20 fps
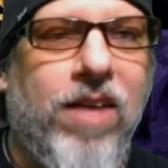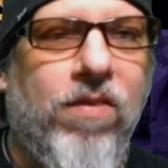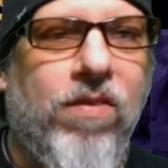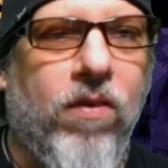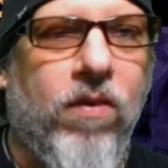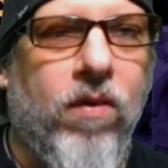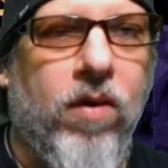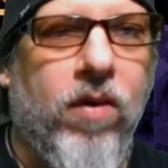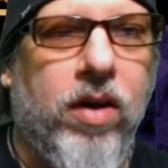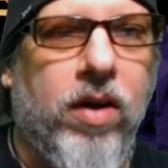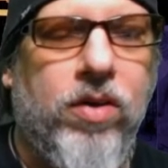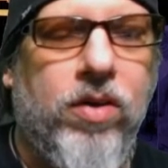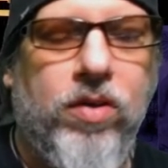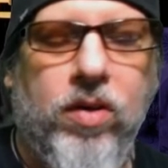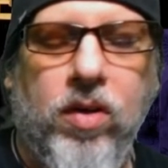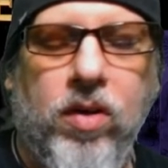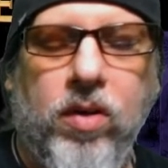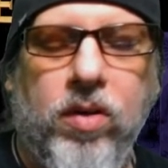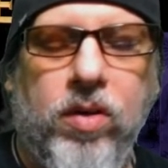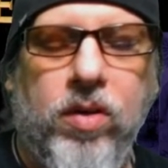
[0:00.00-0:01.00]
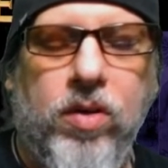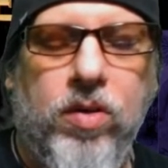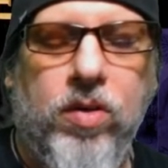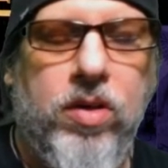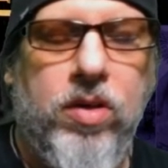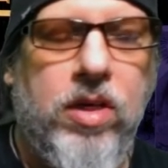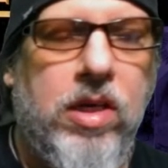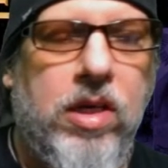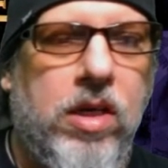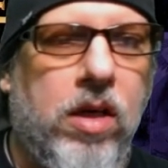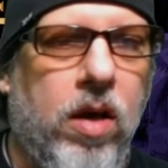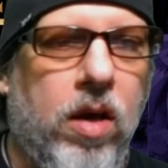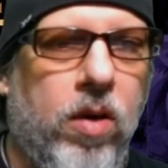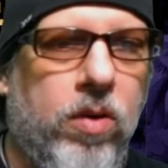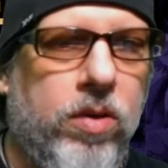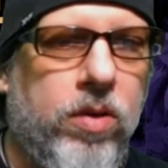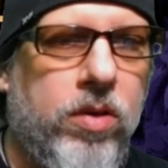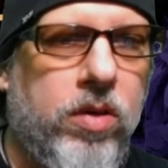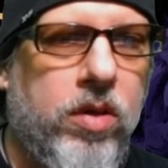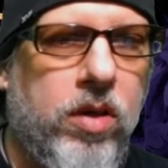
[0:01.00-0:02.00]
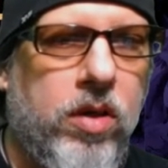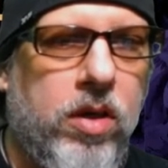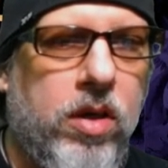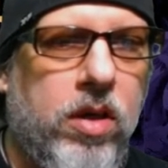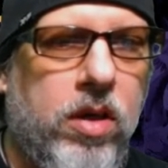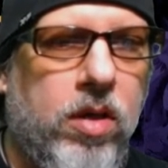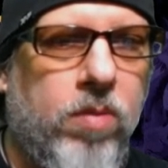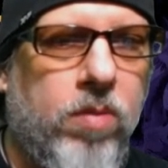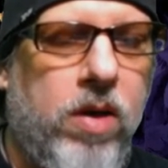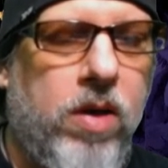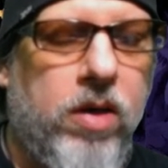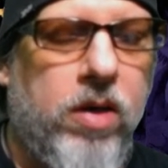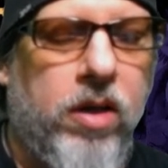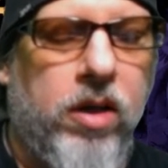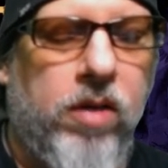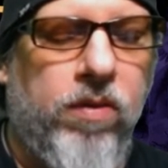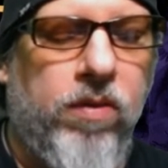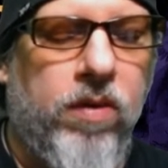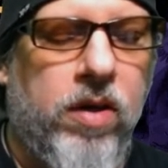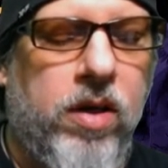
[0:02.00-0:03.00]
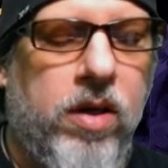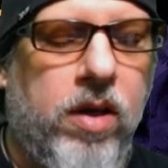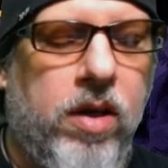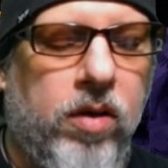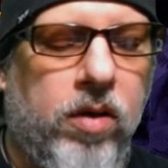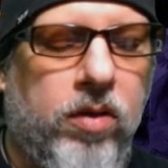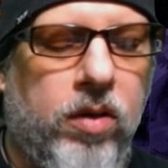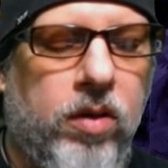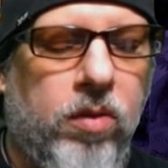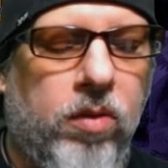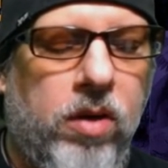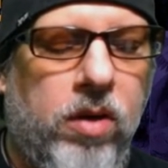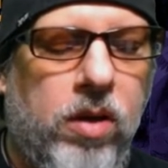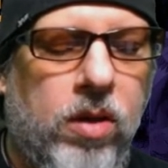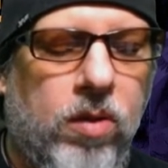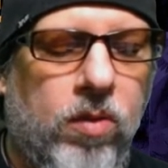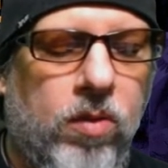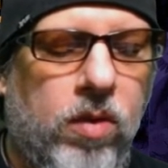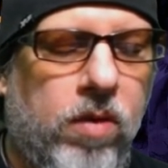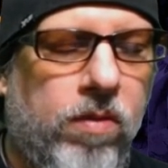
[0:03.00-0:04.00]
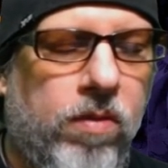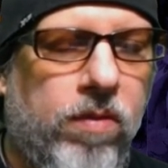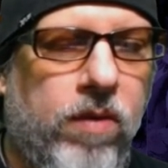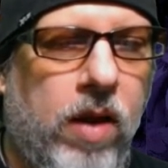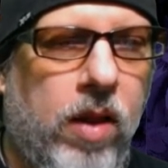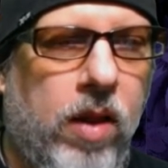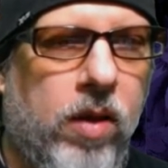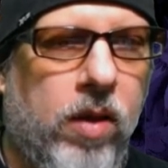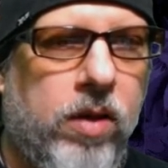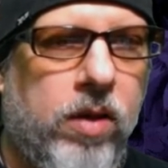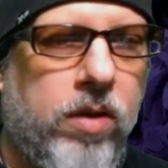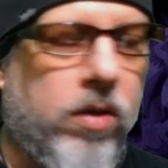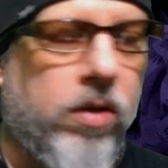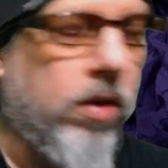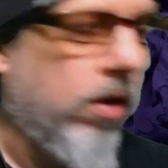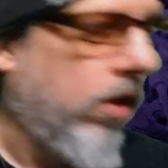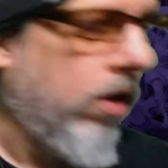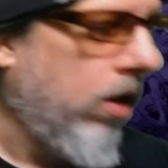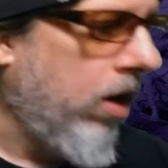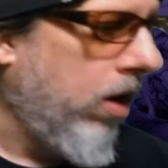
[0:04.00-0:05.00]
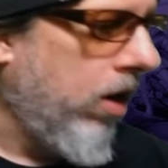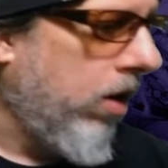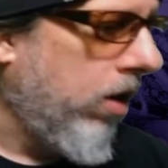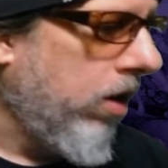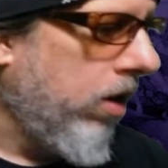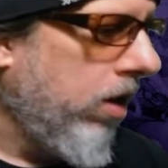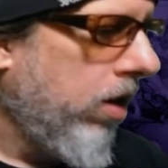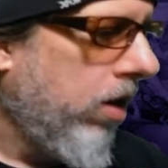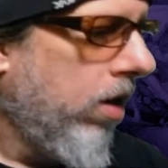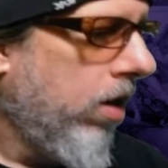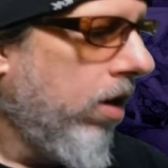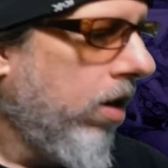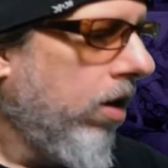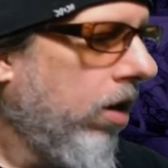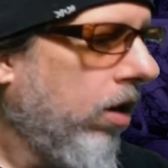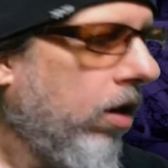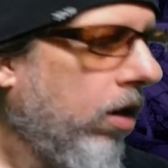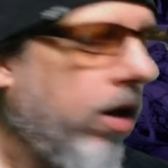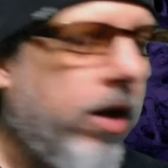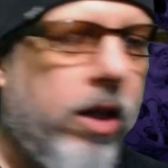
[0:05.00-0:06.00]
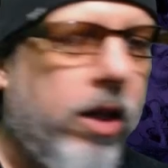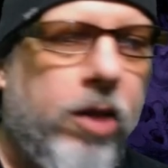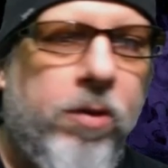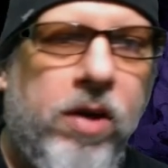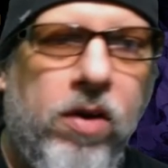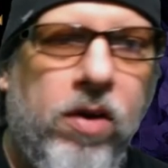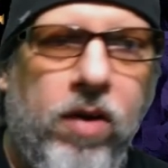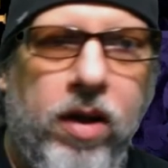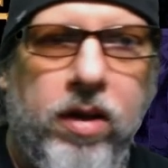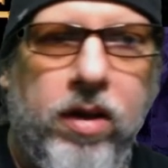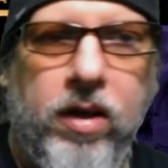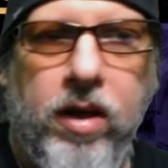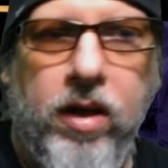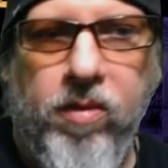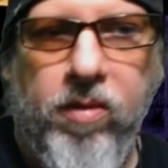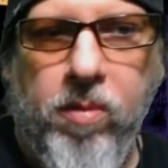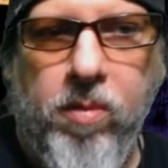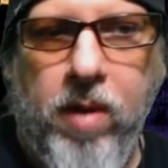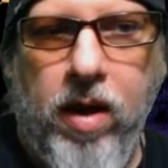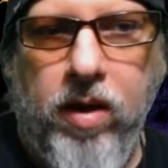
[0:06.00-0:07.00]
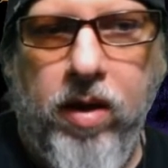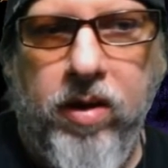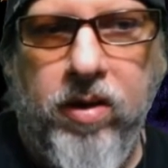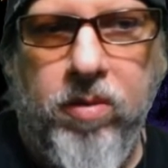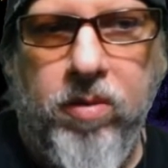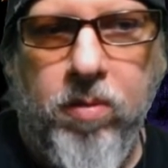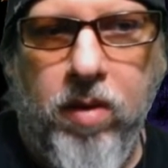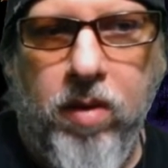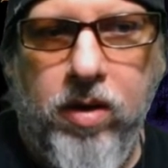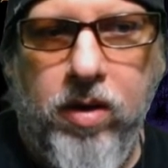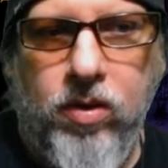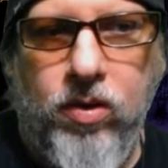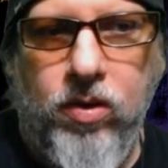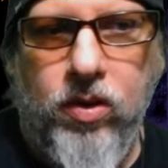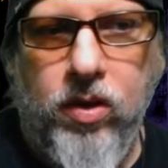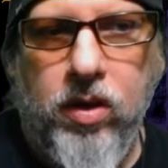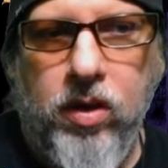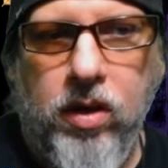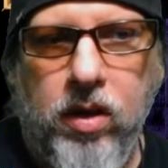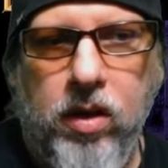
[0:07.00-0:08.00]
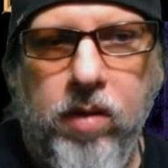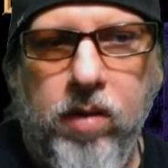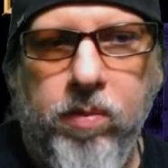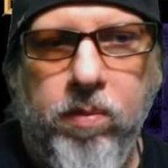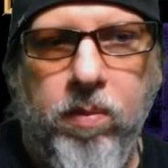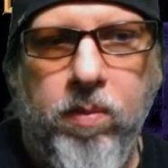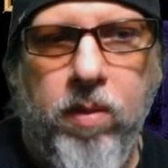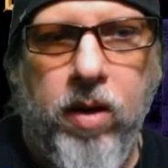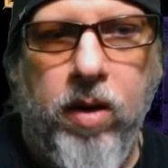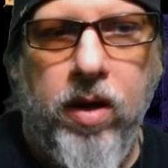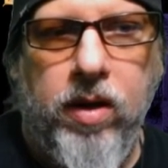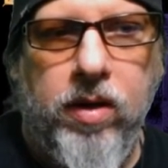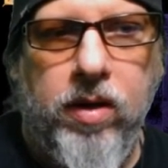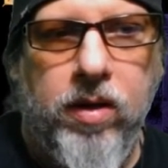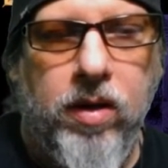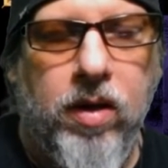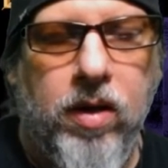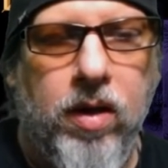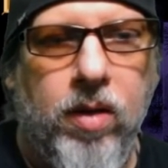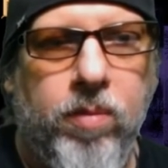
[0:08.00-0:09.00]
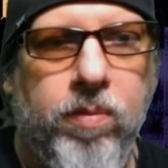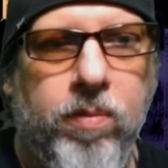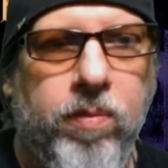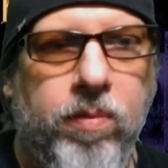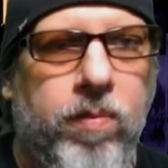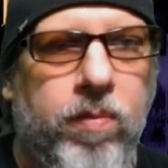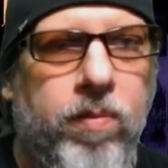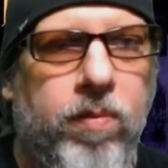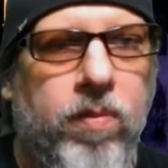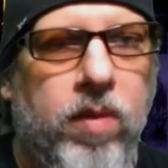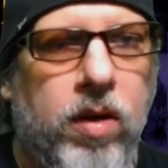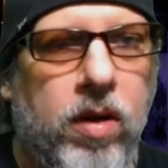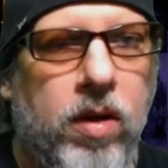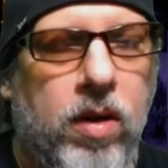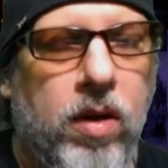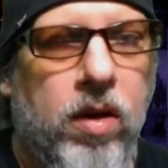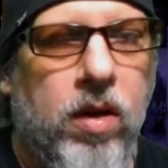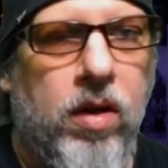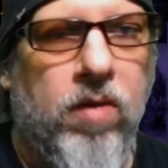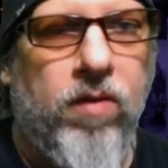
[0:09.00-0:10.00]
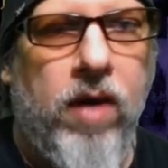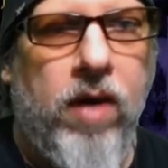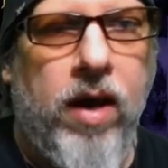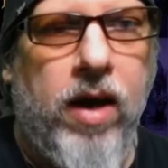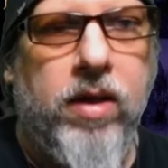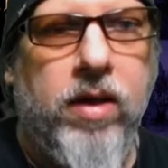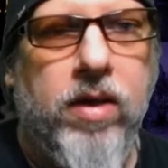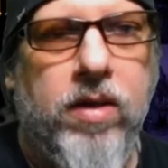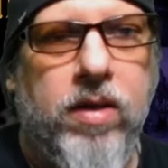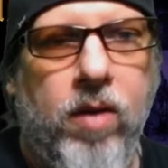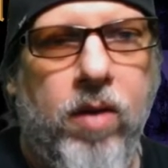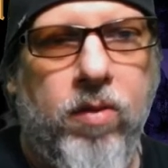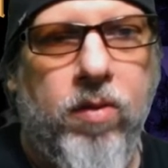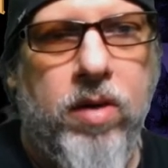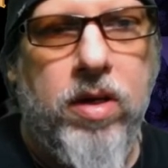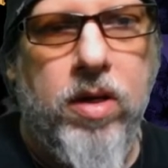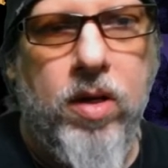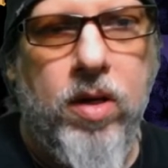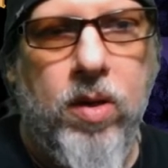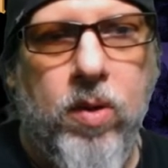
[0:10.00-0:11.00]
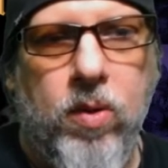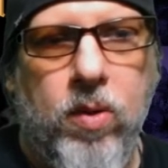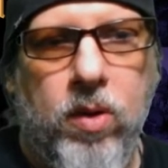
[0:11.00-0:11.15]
for children who see ghosts, basically for the adults to read through it and follow these to the letter. Luckily, we don't have to give them out as much, but the fact is that we do